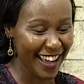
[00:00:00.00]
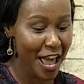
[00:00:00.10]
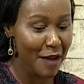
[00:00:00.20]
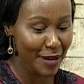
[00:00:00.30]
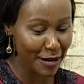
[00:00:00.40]

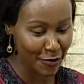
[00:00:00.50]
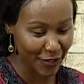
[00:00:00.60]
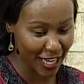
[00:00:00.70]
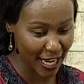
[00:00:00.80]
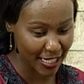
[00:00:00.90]
but I'm
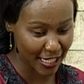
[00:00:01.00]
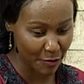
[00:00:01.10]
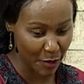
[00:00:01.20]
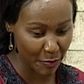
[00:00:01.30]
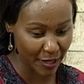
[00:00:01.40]
looking at it.
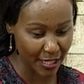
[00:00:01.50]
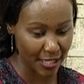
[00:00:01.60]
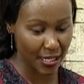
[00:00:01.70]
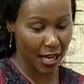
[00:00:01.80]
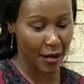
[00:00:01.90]
Maybe
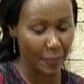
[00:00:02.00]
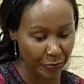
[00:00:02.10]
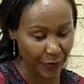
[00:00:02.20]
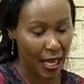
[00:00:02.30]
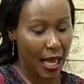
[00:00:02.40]
this
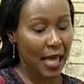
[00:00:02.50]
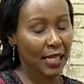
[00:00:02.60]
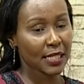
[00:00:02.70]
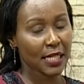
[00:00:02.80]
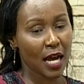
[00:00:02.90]
um, a
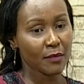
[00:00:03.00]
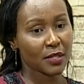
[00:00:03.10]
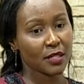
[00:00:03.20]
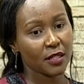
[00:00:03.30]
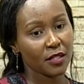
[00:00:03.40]
lady comes in,